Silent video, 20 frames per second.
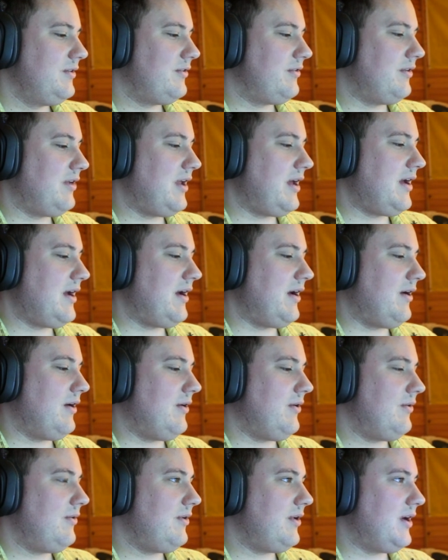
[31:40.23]
So
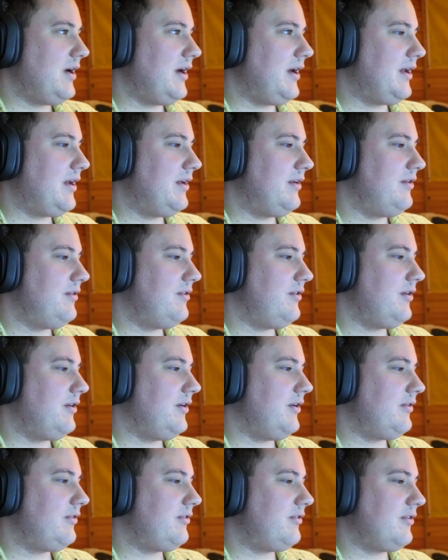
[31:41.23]
now I can
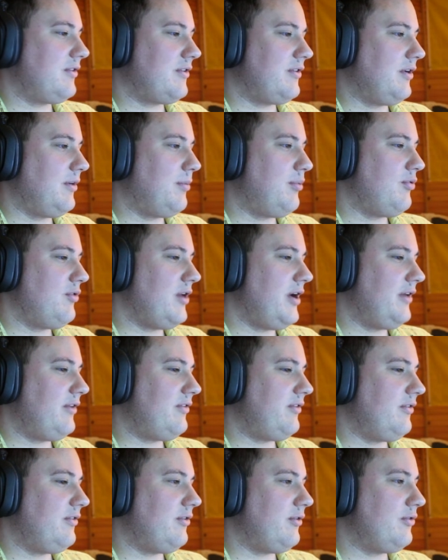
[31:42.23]
just, because our
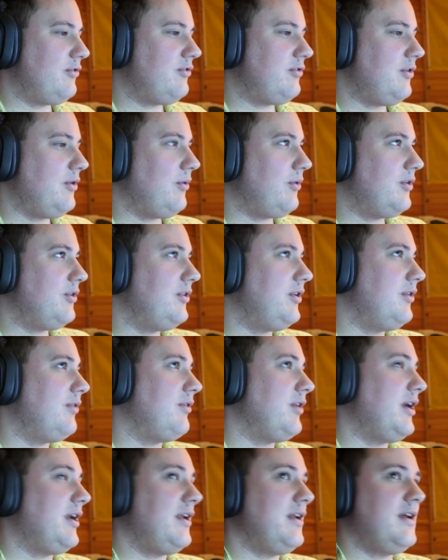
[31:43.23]
prices are so good
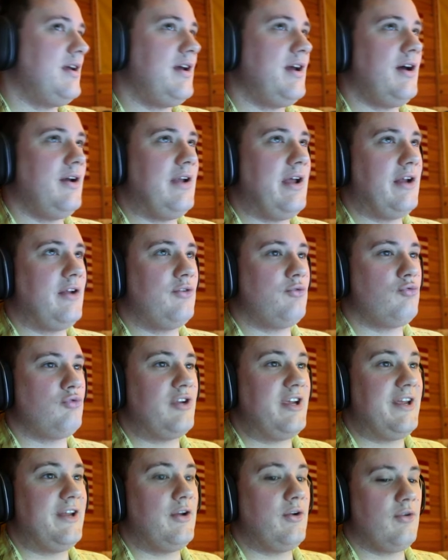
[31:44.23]
right now, and I can just
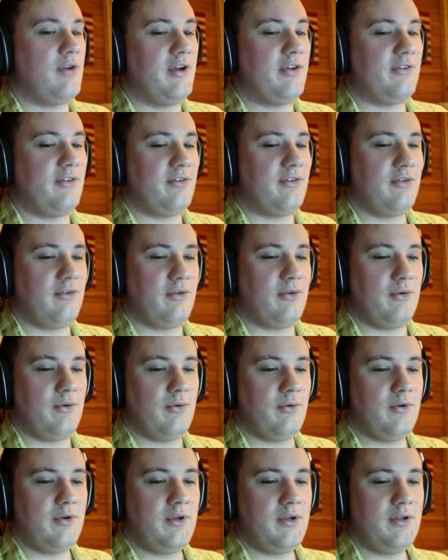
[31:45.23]
re-increase it
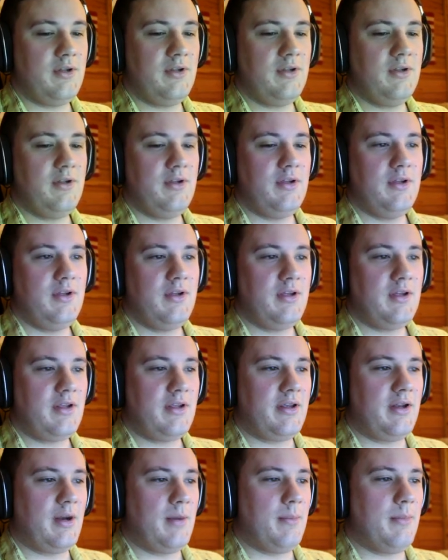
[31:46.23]
to
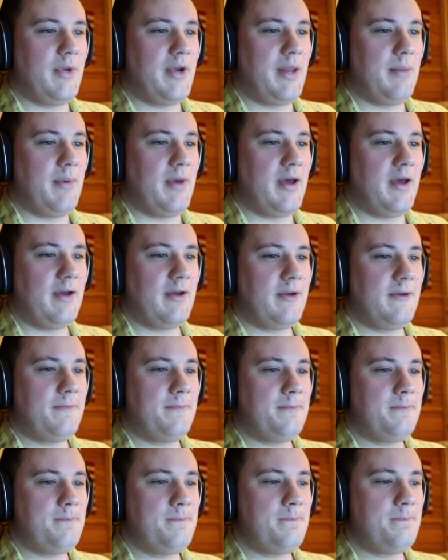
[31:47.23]
get our money back.
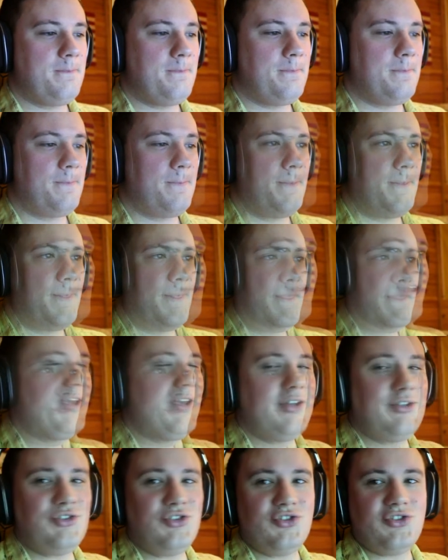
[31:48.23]
Like,
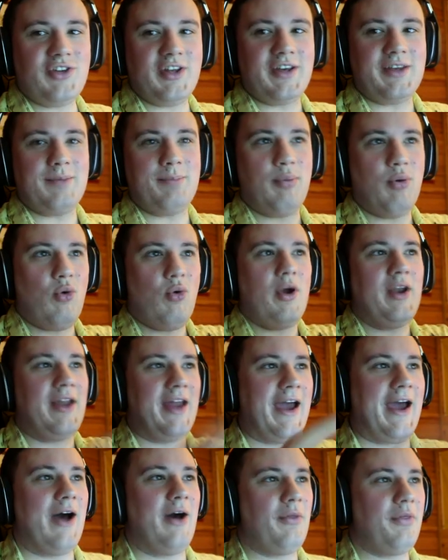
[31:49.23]
it could just like
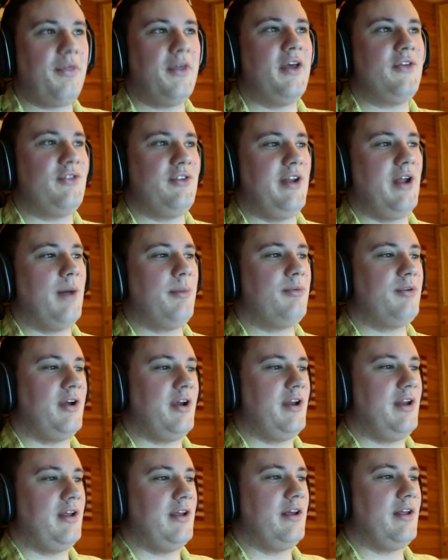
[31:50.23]
point out things in the
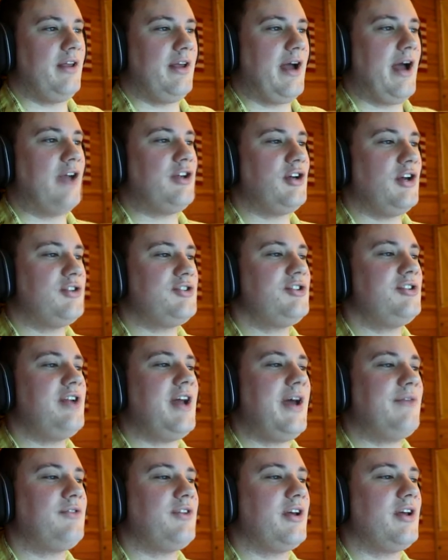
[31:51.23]
upgrading. Like, I
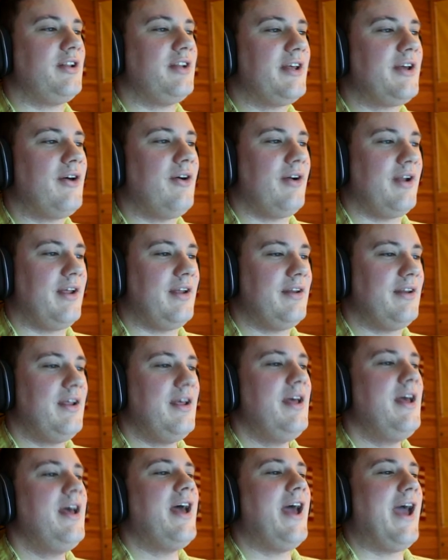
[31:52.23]
shouldn't have to click on it
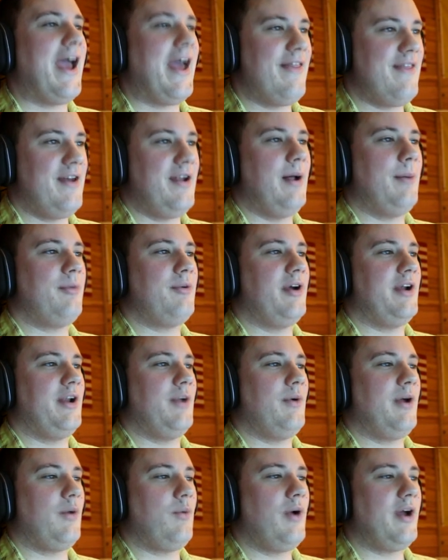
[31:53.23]
and then upgrade
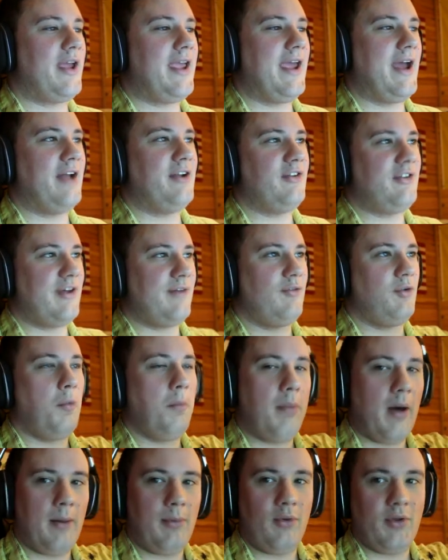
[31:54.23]
it. Like, why can't I just have a
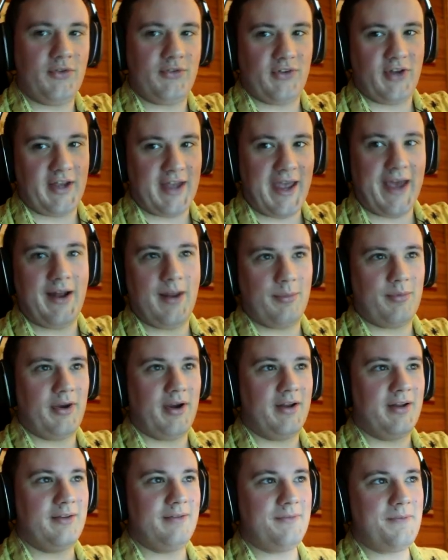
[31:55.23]
little bubble that says I can
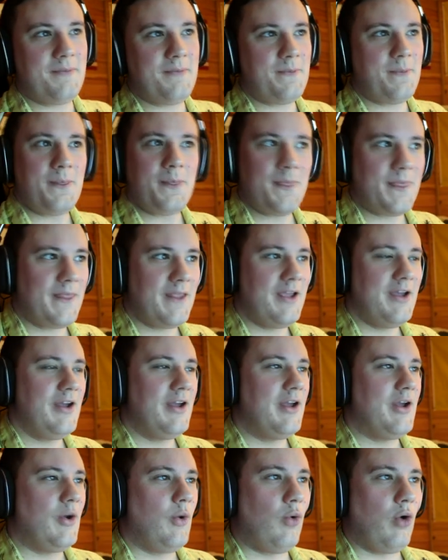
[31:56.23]
upgrade it?
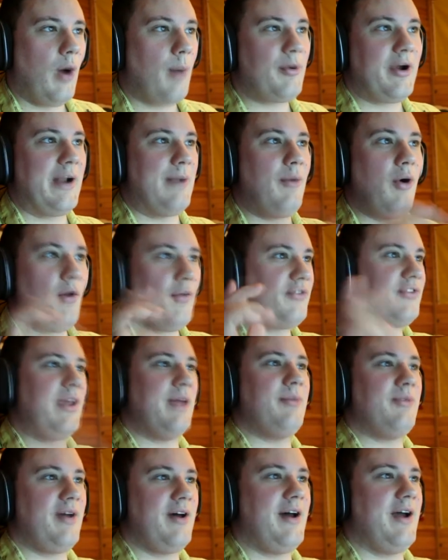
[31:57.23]
Or upgrade them all at the
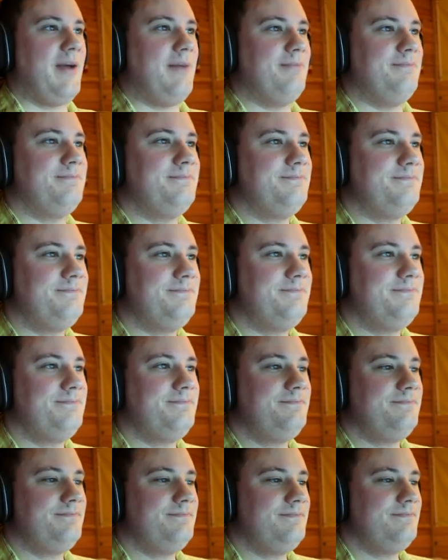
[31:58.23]
same time.
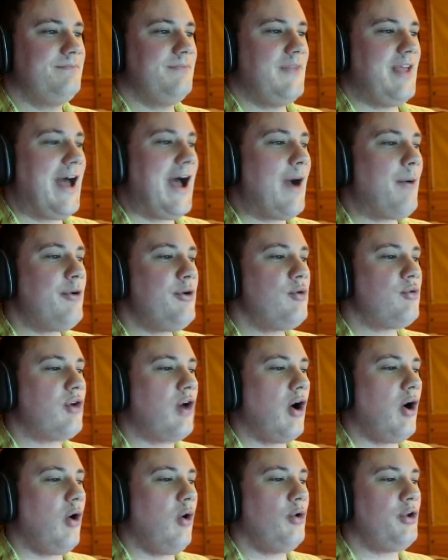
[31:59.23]
How are you
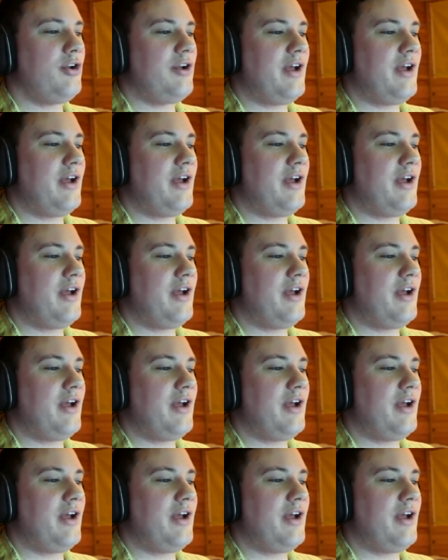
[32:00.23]
cold?